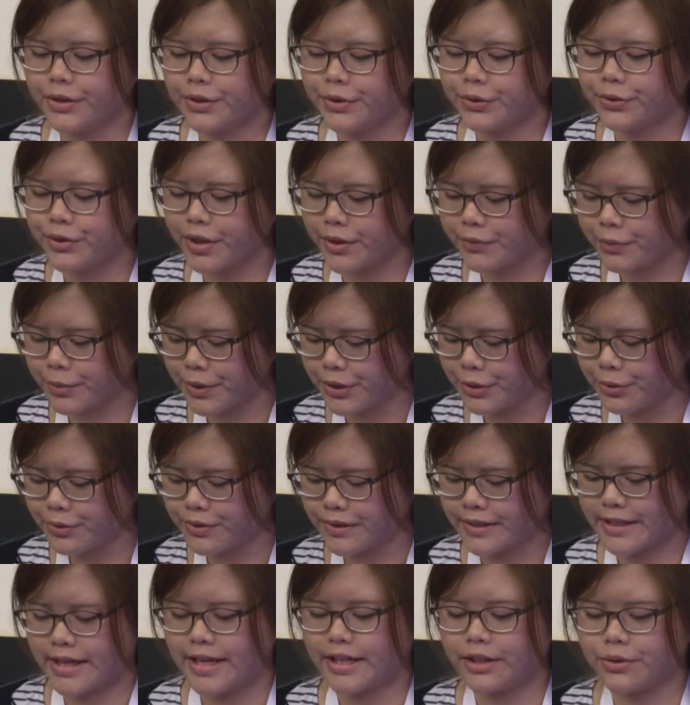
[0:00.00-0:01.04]
So everyone
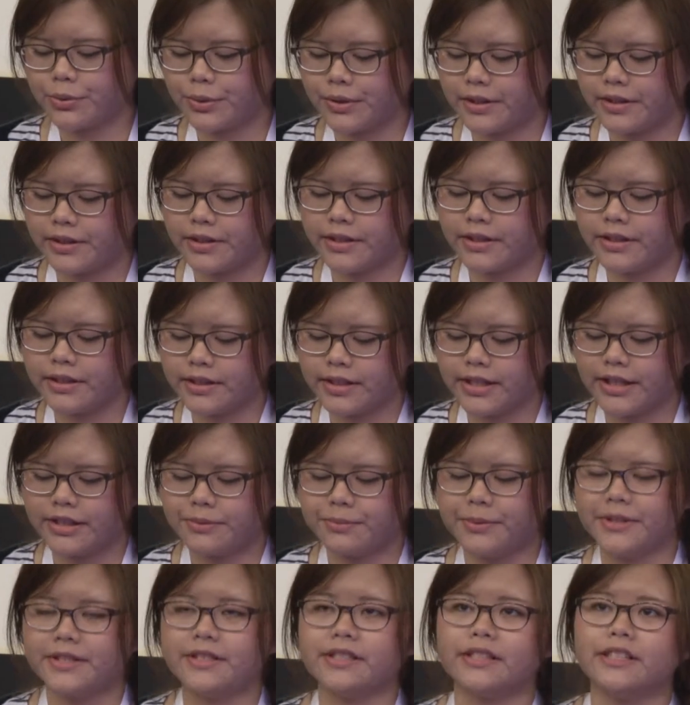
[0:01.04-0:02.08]
knows that Twitter is
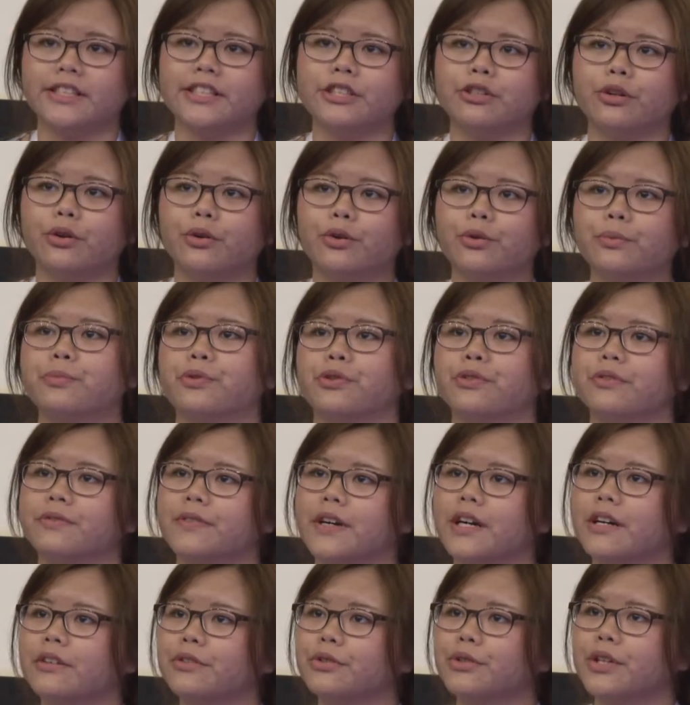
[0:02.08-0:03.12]
basically your own
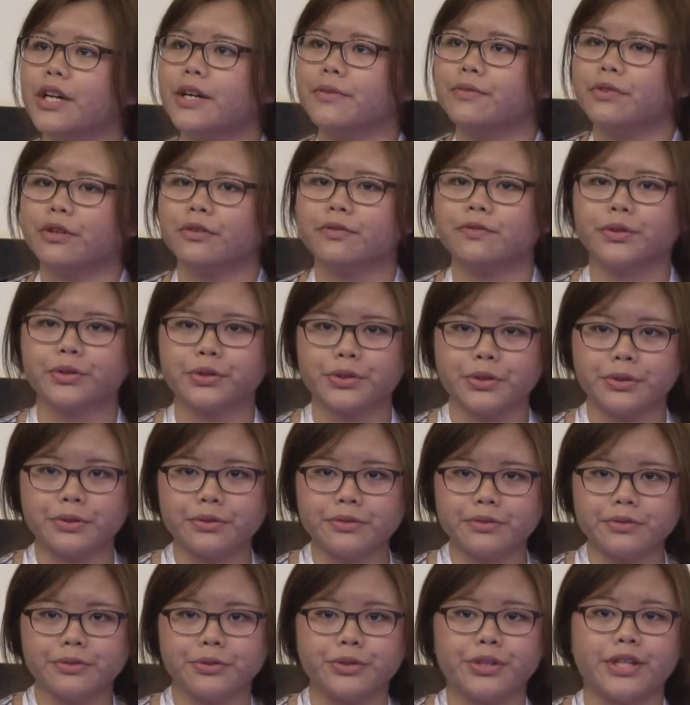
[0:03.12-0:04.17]
profile. You have your
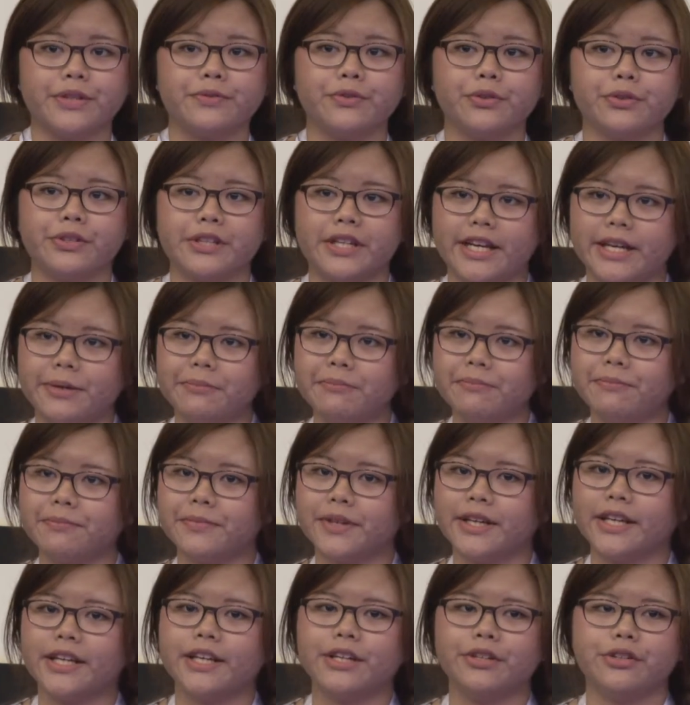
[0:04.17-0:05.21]
photo, you have your name,
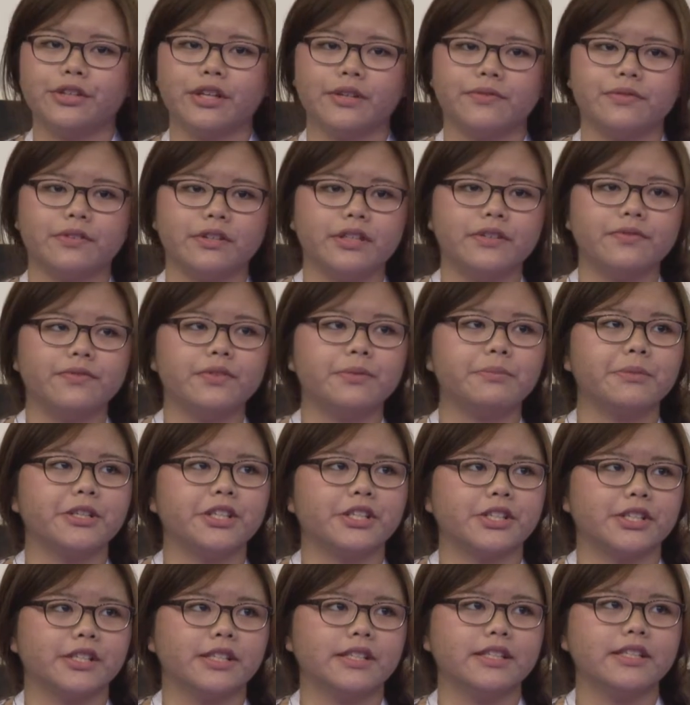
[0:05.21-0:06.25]
you have your
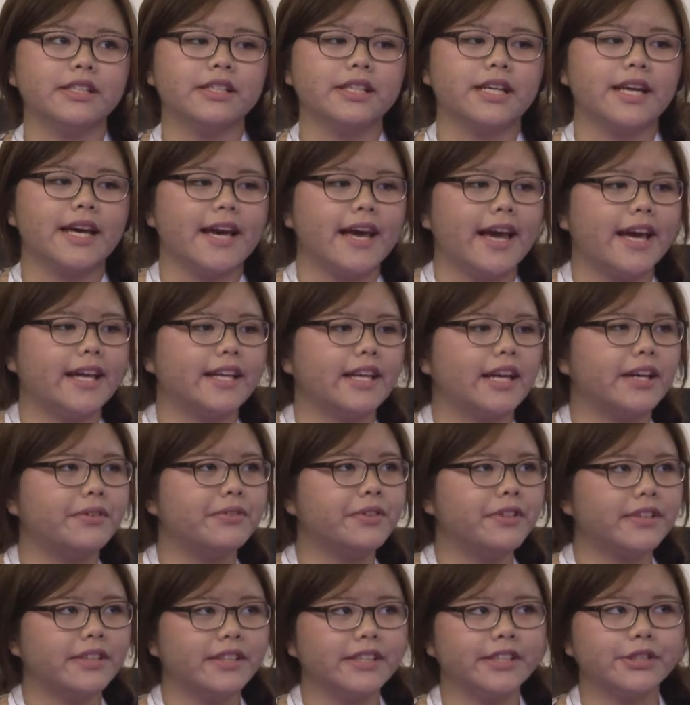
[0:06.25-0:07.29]
information, and
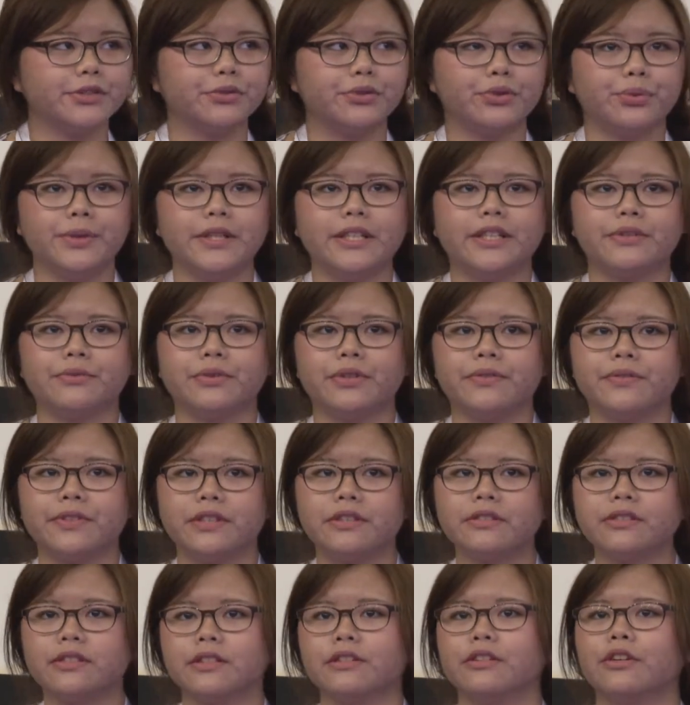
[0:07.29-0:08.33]
everything that you tweet
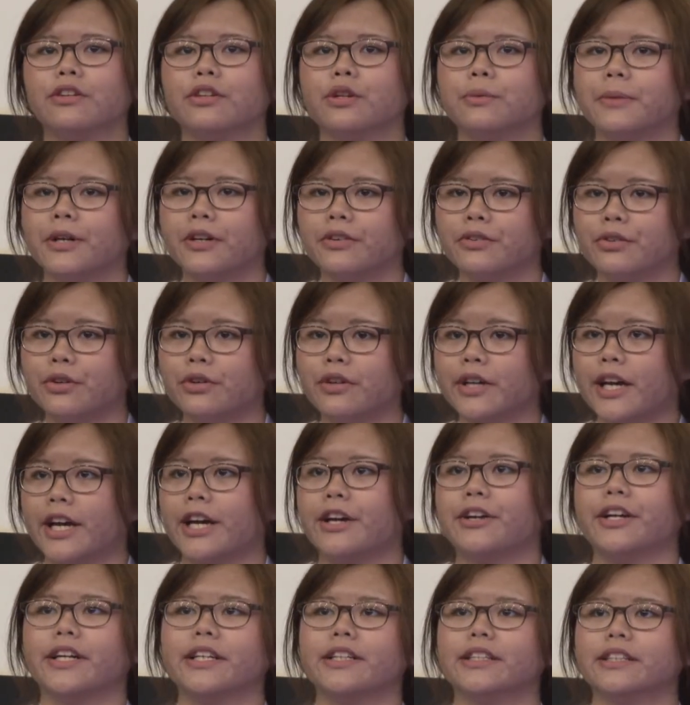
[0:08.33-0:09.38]
reveals a lot about your
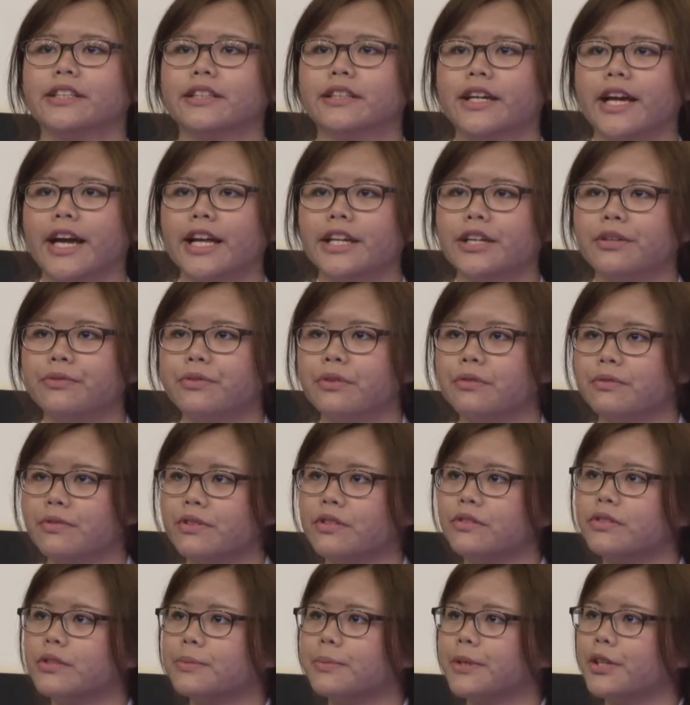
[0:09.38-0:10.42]
character, and it
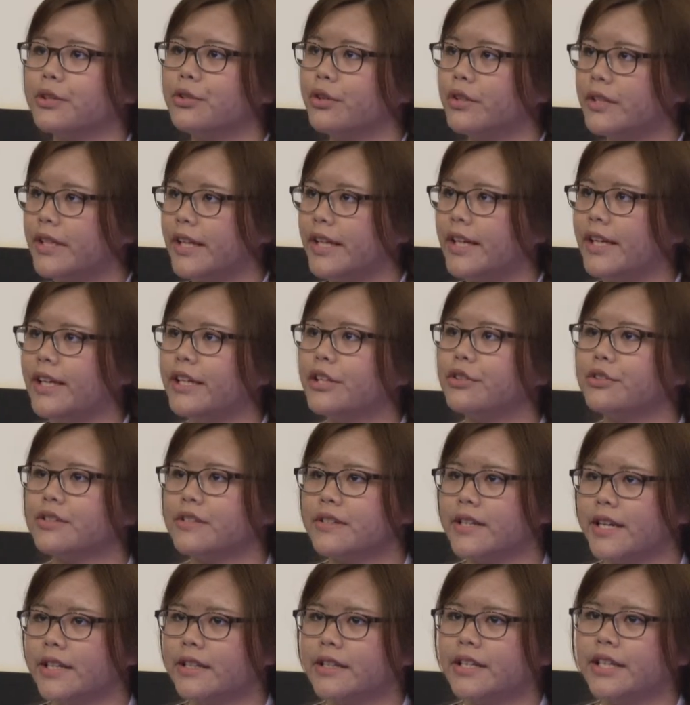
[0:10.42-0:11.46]
reveals about your day, your
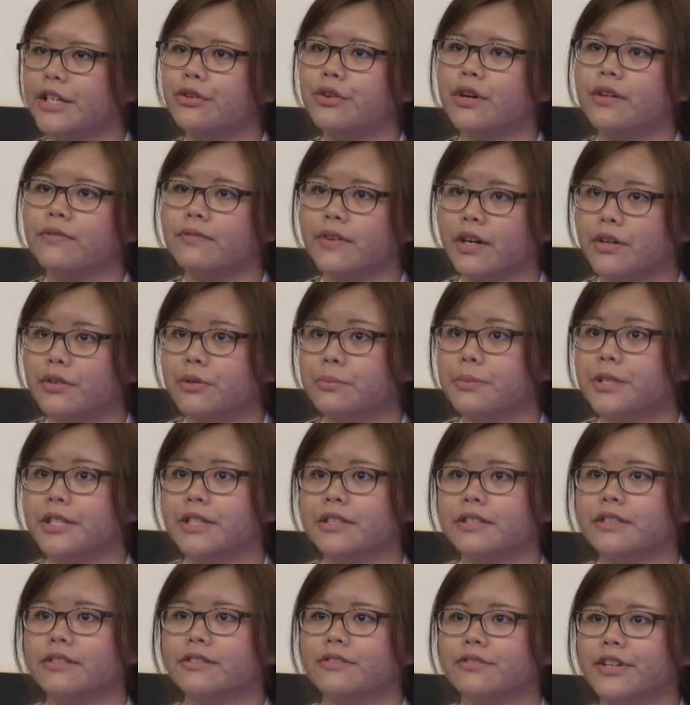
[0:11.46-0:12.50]
setting, your environment,
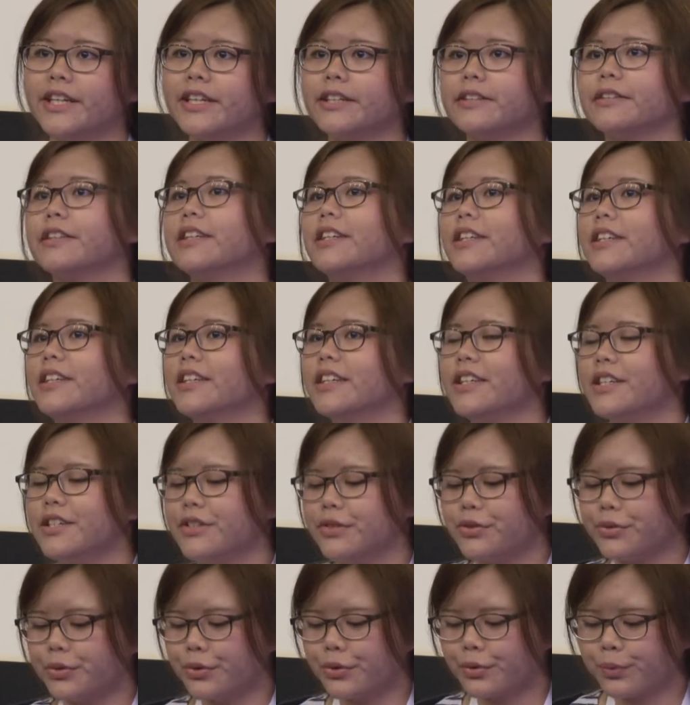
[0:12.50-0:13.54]
right?
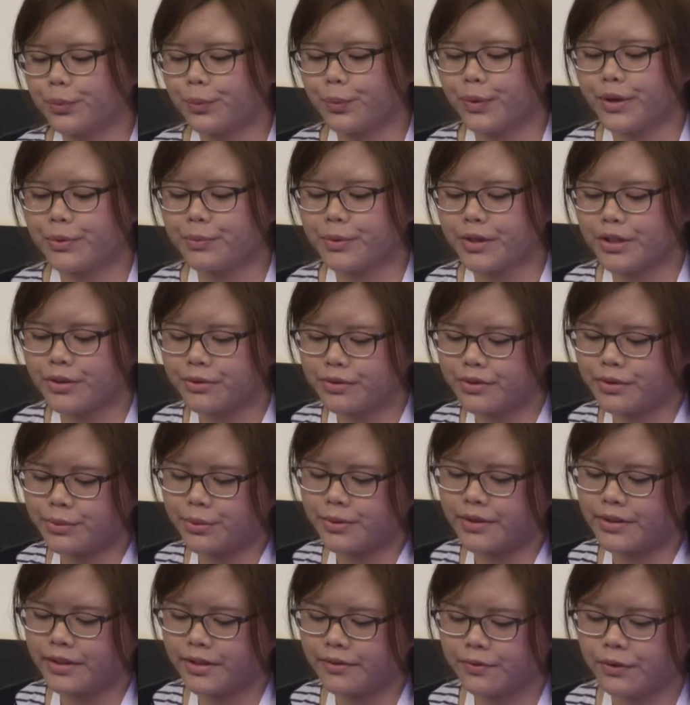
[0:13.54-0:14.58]
So when we use
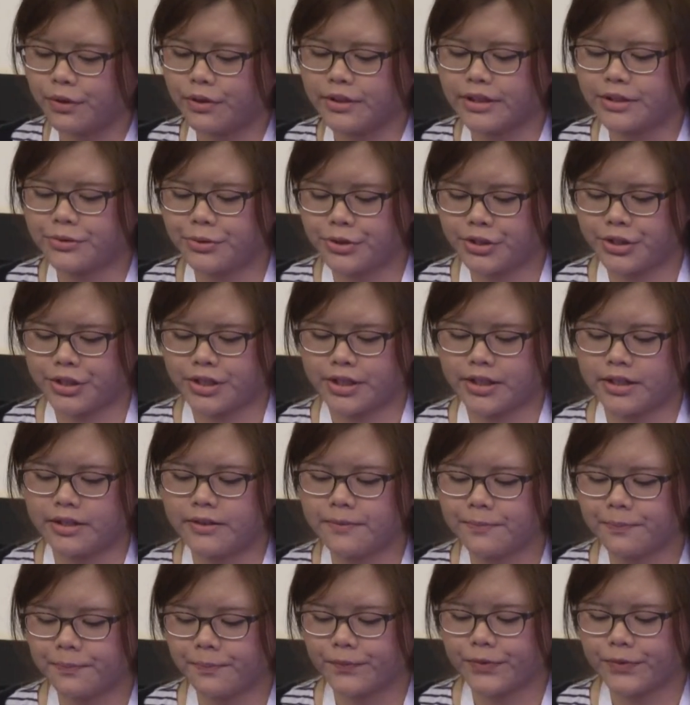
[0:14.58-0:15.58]
Twitter for literature,